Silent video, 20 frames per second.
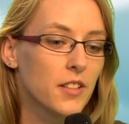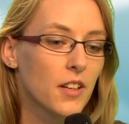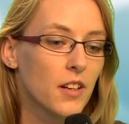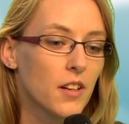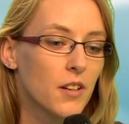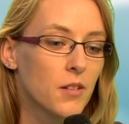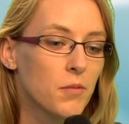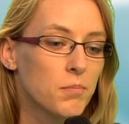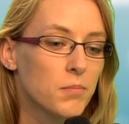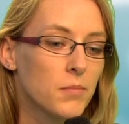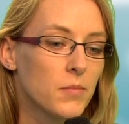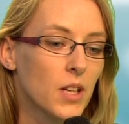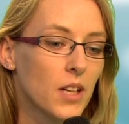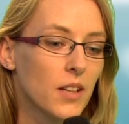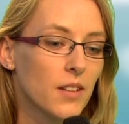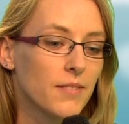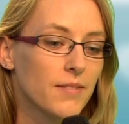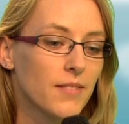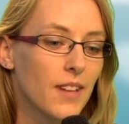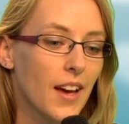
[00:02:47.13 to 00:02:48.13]

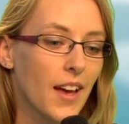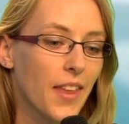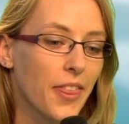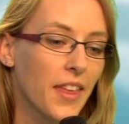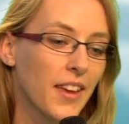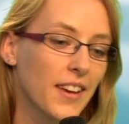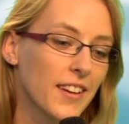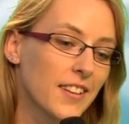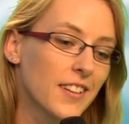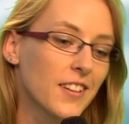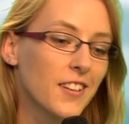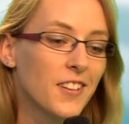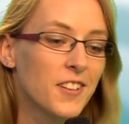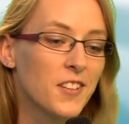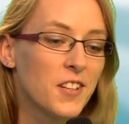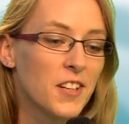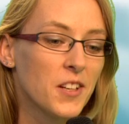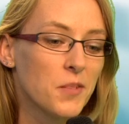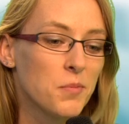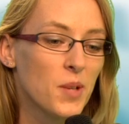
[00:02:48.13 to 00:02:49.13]
I think,
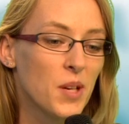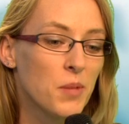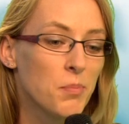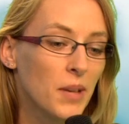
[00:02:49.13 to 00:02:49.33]
a